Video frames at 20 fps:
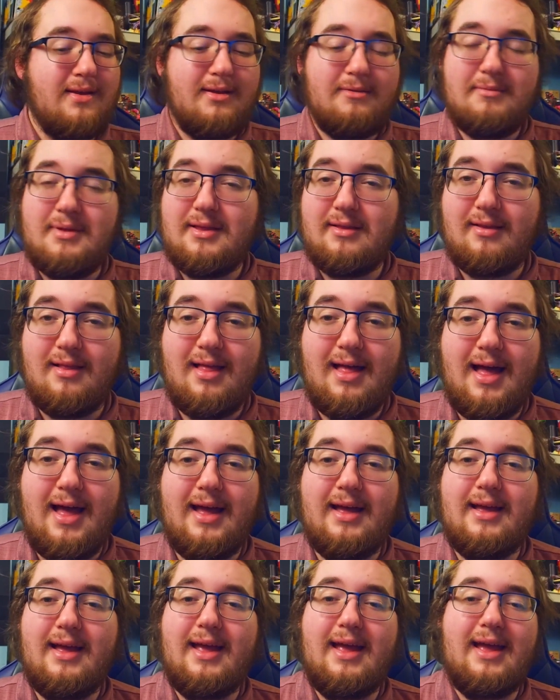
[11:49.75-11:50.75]
It means a lot.
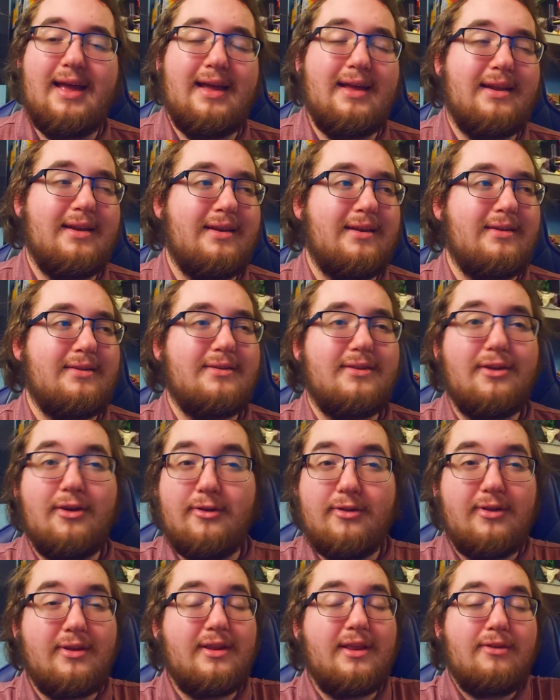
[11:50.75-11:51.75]
And
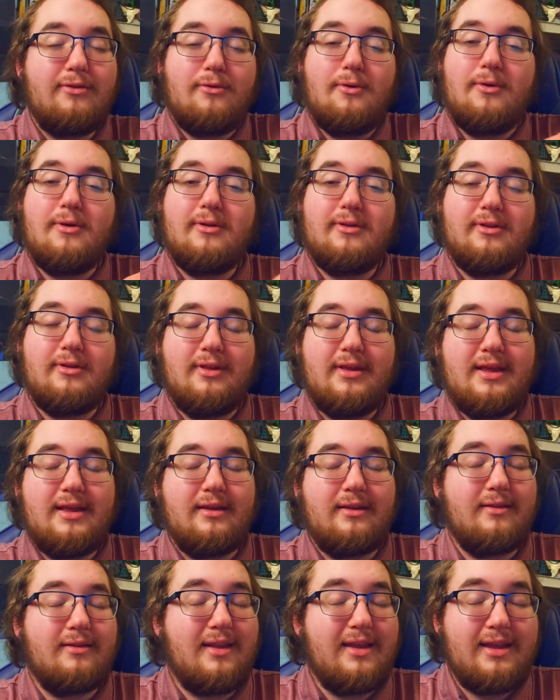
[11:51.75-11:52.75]
there's a Discord in the
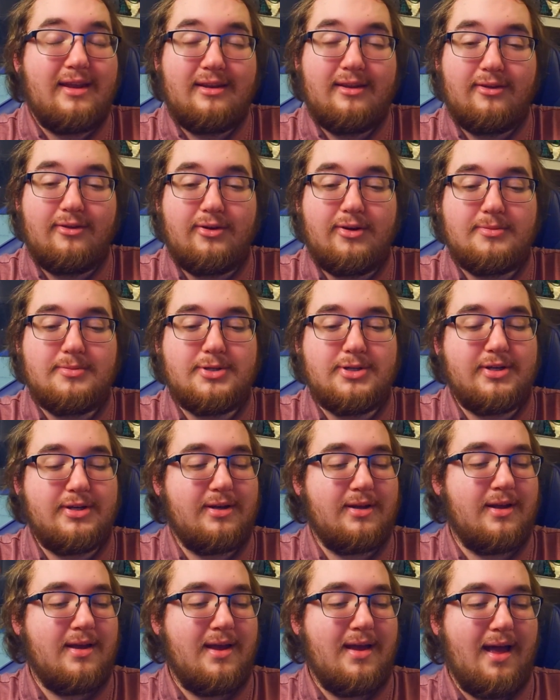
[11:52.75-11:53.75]
link in the description.
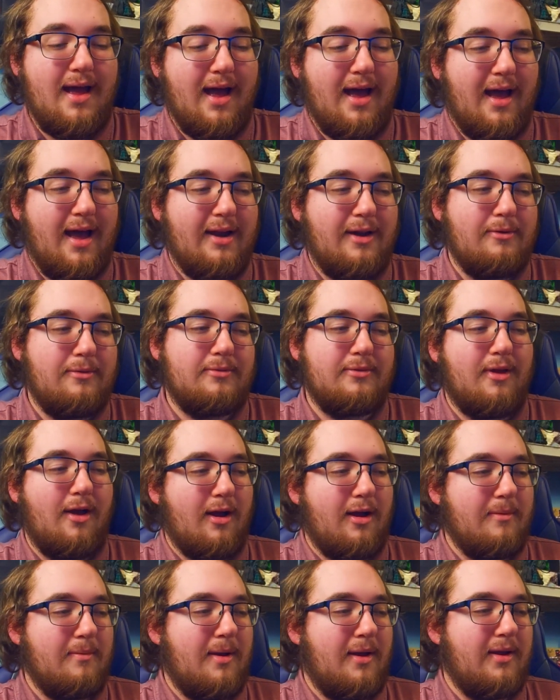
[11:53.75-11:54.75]
I don't
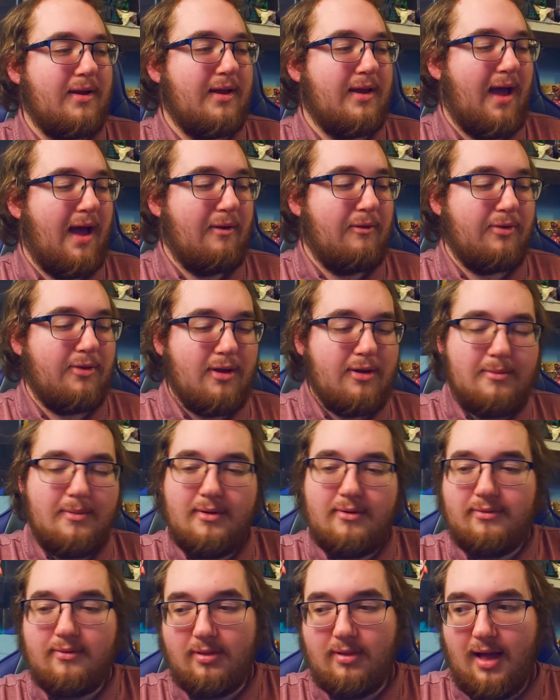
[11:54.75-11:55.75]
talk about it. I was talking
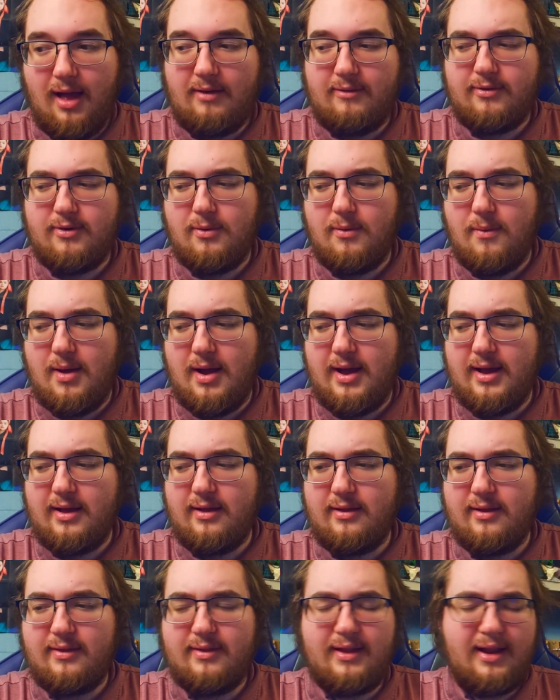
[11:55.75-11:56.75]
about it a lot for a
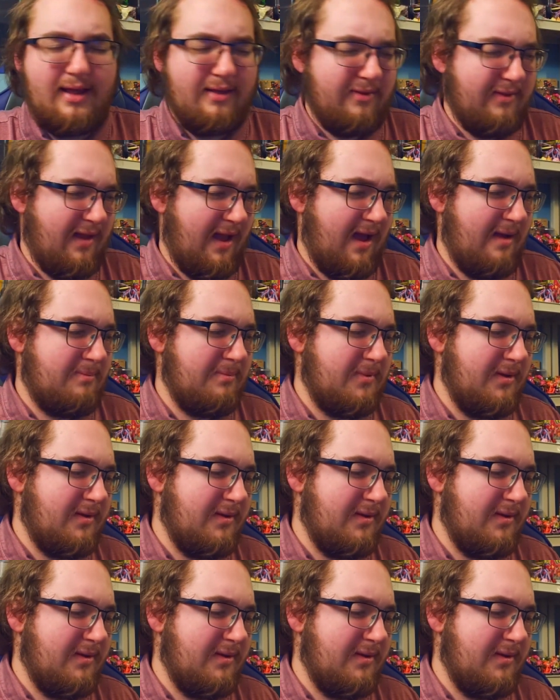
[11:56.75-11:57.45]
while, and then I stopped.